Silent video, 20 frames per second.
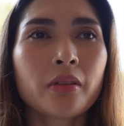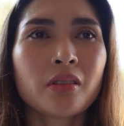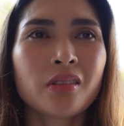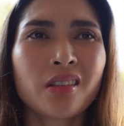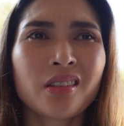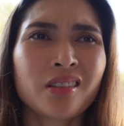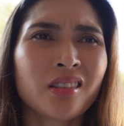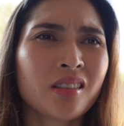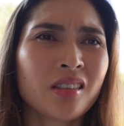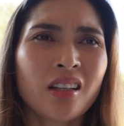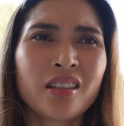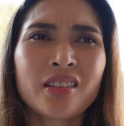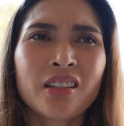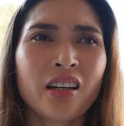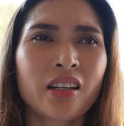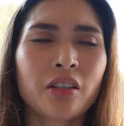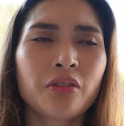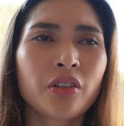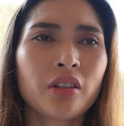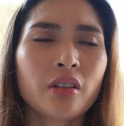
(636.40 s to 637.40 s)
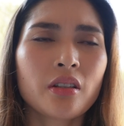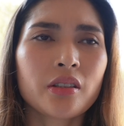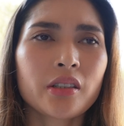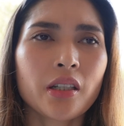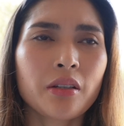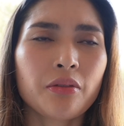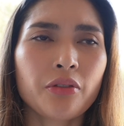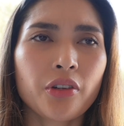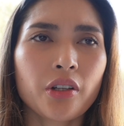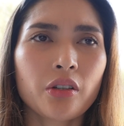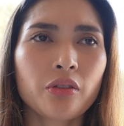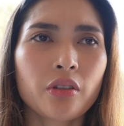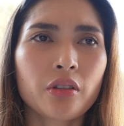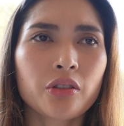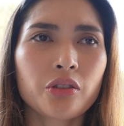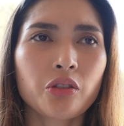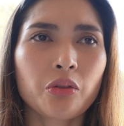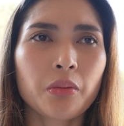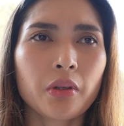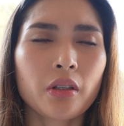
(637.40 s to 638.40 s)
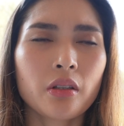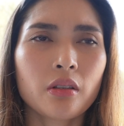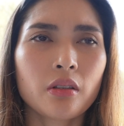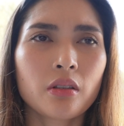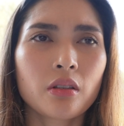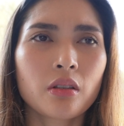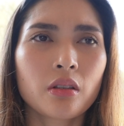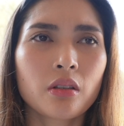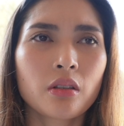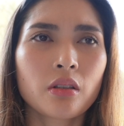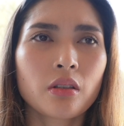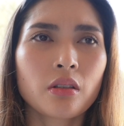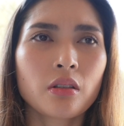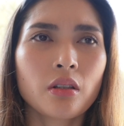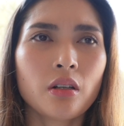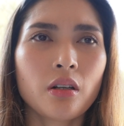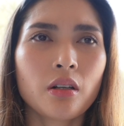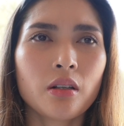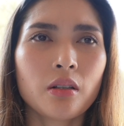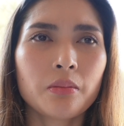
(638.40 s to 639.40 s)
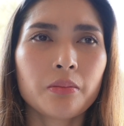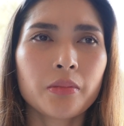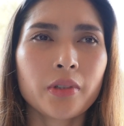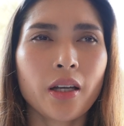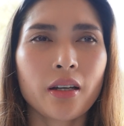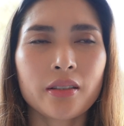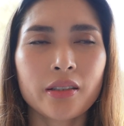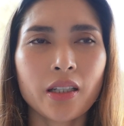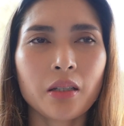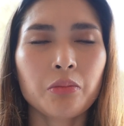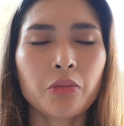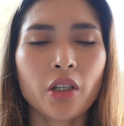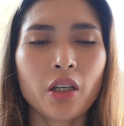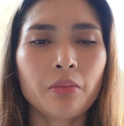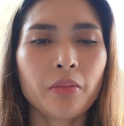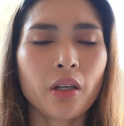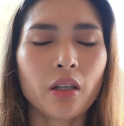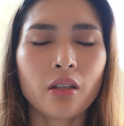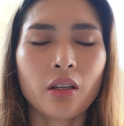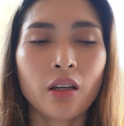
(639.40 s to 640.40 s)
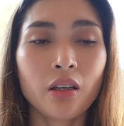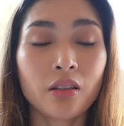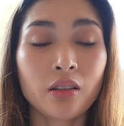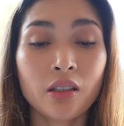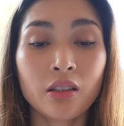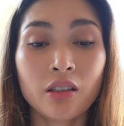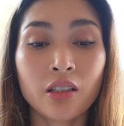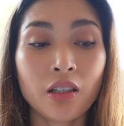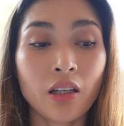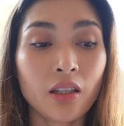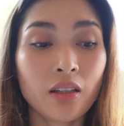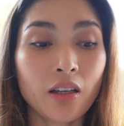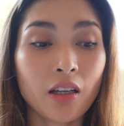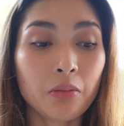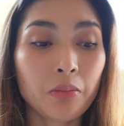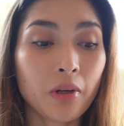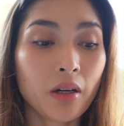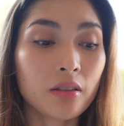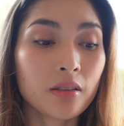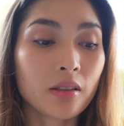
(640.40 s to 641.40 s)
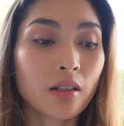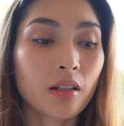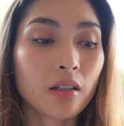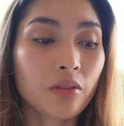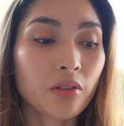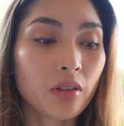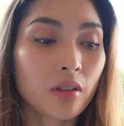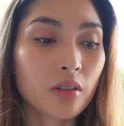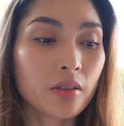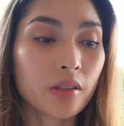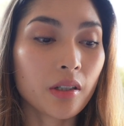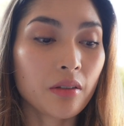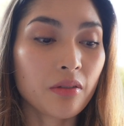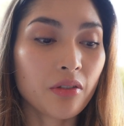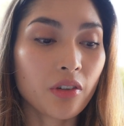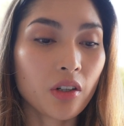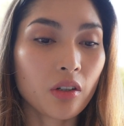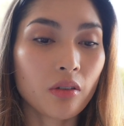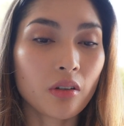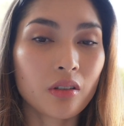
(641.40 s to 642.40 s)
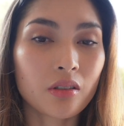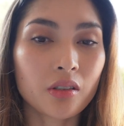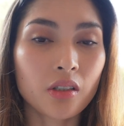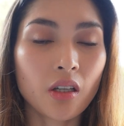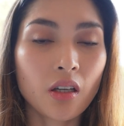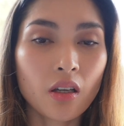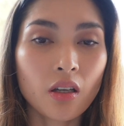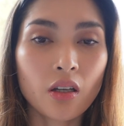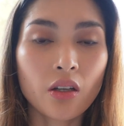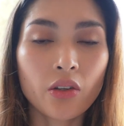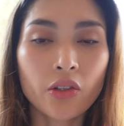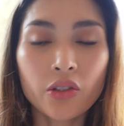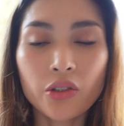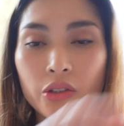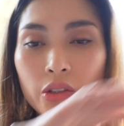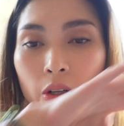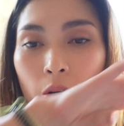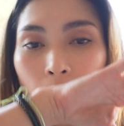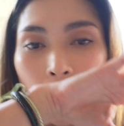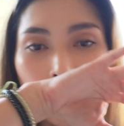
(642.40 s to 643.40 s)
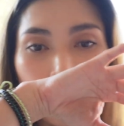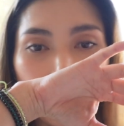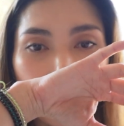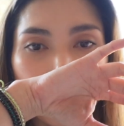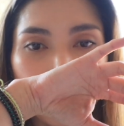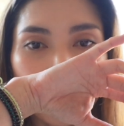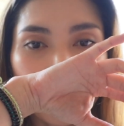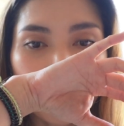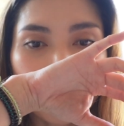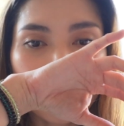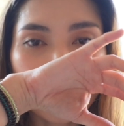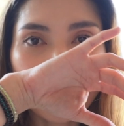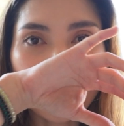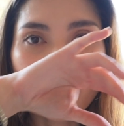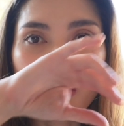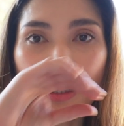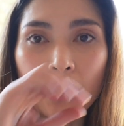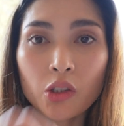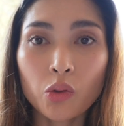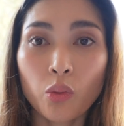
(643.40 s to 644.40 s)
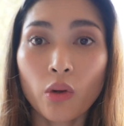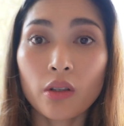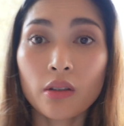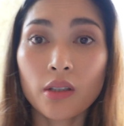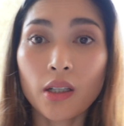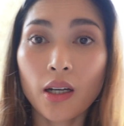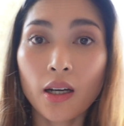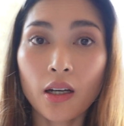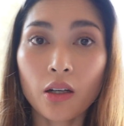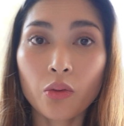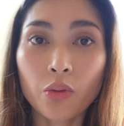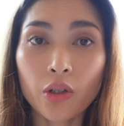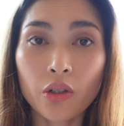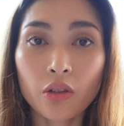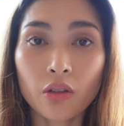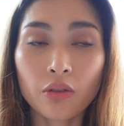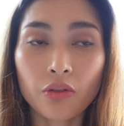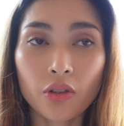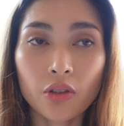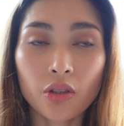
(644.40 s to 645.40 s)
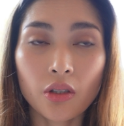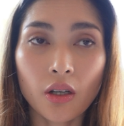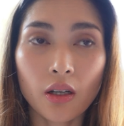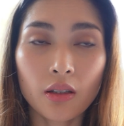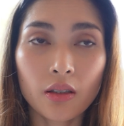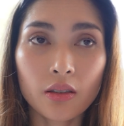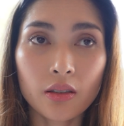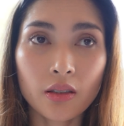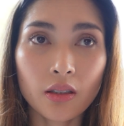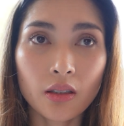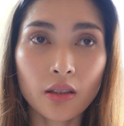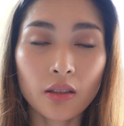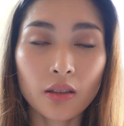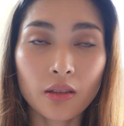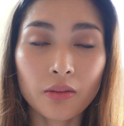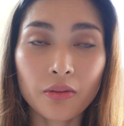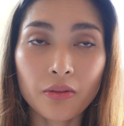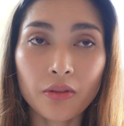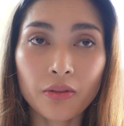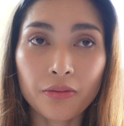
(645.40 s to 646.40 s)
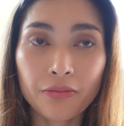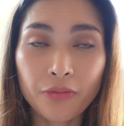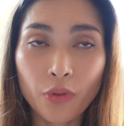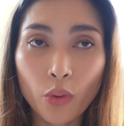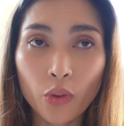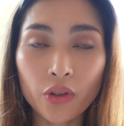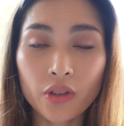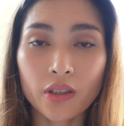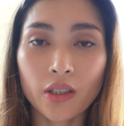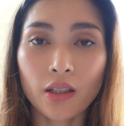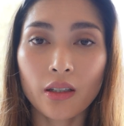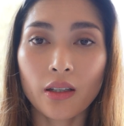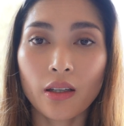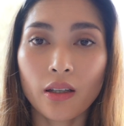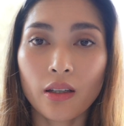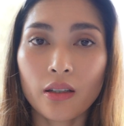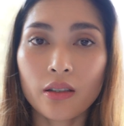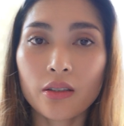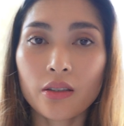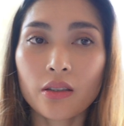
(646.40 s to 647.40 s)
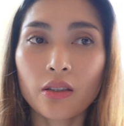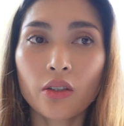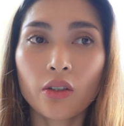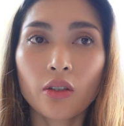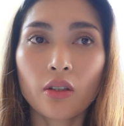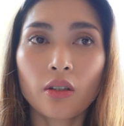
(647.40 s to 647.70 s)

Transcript: It's not even the same fragrance to me. Yeah, same the DNA, but it's not even the same fragrance. So that's what the Aqua Universalis Forte is.